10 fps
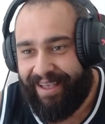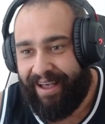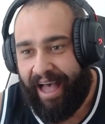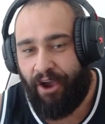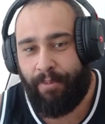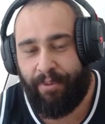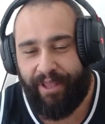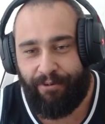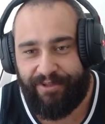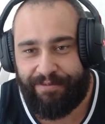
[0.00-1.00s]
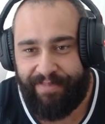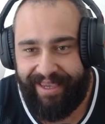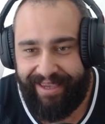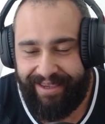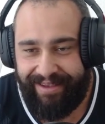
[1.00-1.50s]
I remember that it was
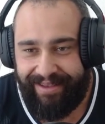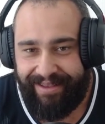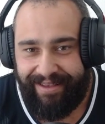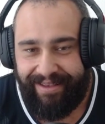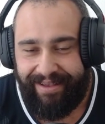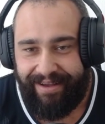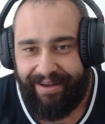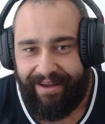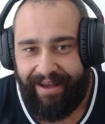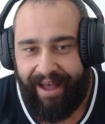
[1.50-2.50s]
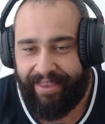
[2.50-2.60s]
me. I